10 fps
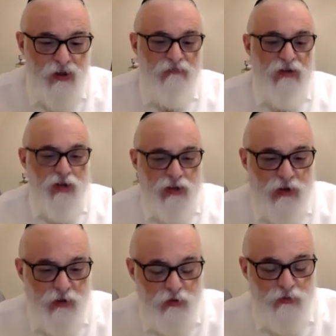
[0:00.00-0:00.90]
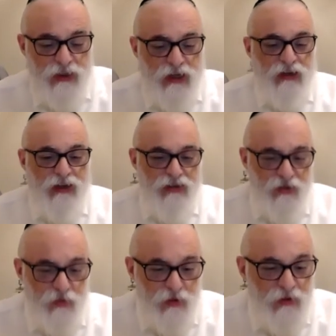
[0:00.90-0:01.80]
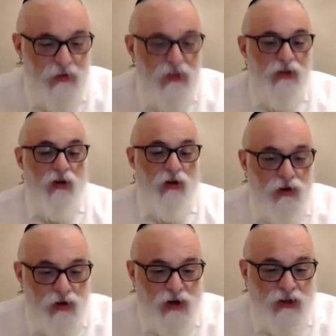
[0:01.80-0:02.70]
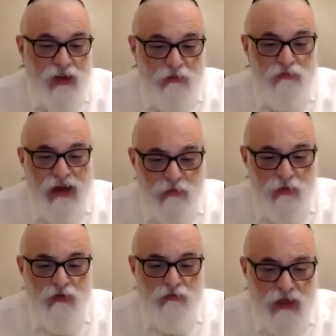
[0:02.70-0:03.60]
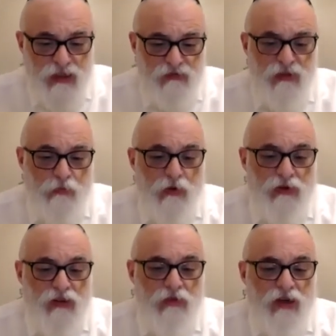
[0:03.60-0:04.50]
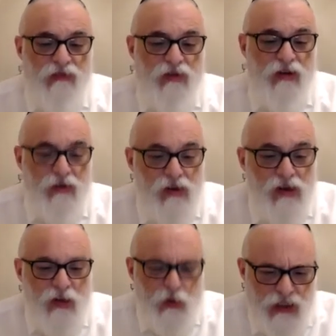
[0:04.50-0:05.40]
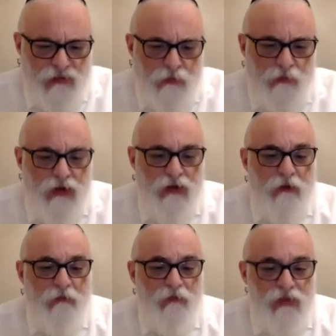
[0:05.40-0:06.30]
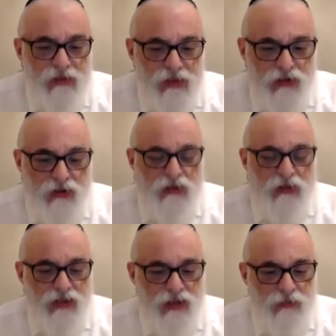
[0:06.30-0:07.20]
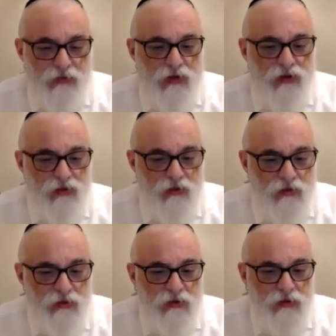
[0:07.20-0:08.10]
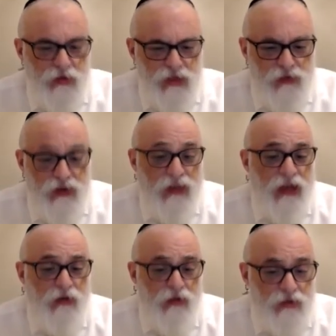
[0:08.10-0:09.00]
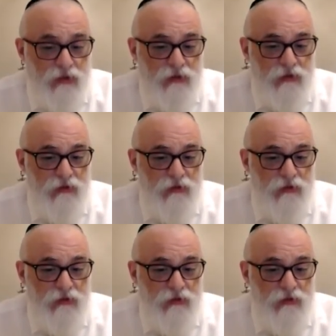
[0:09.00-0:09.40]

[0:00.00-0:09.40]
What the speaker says: Machshava gdum da'ak, as it were. L'hoye klal maimu de matzav yipoter ad machaveire. There would never be such a thing as separation. Would never allow it.